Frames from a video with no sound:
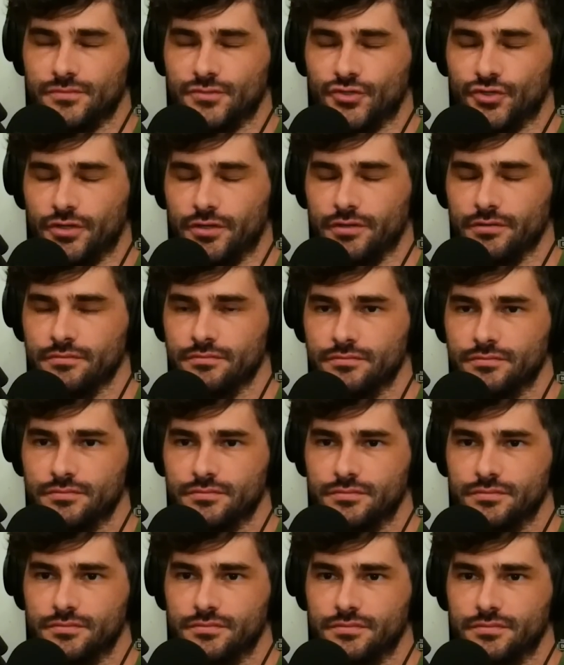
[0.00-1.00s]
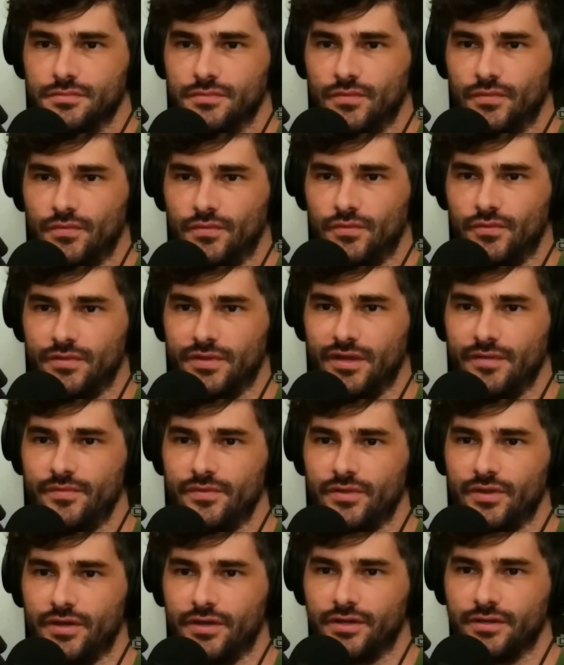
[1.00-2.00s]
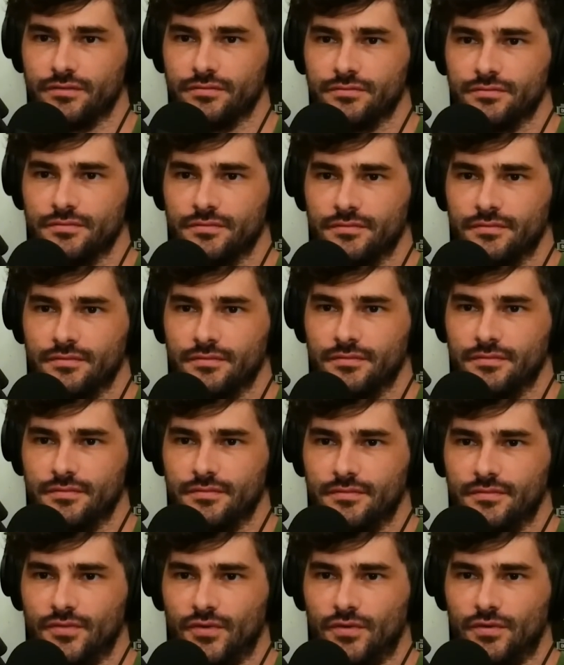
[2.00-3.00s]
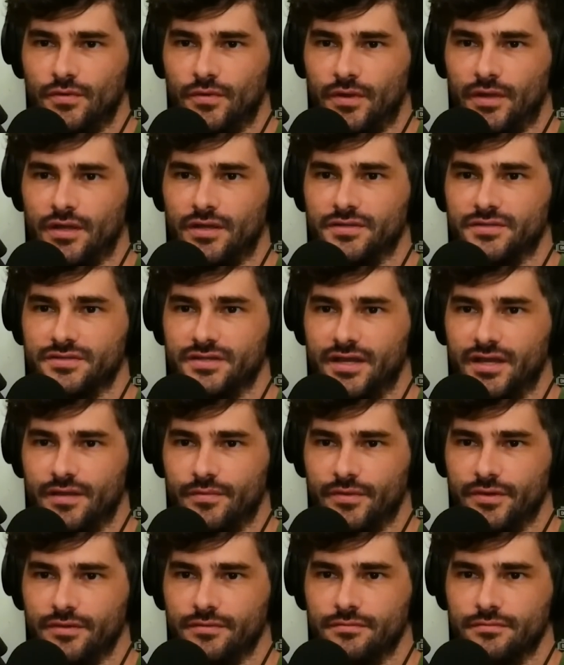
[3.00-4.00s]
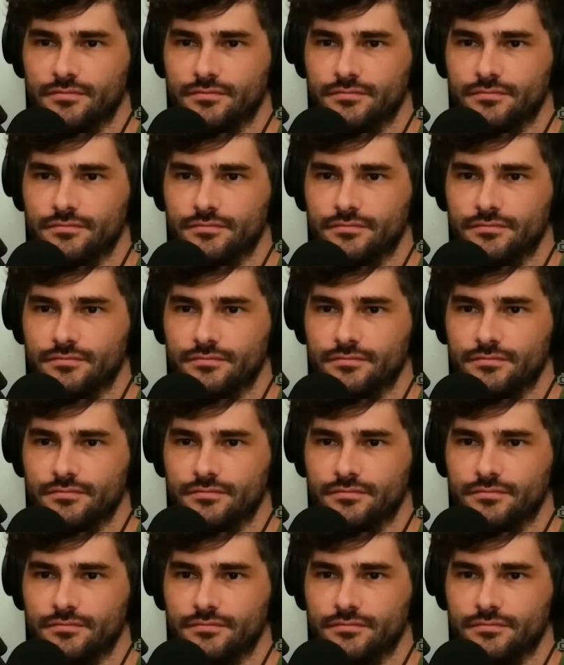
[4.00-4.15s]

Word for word: Sure. What would that be like? Going to get inside of me?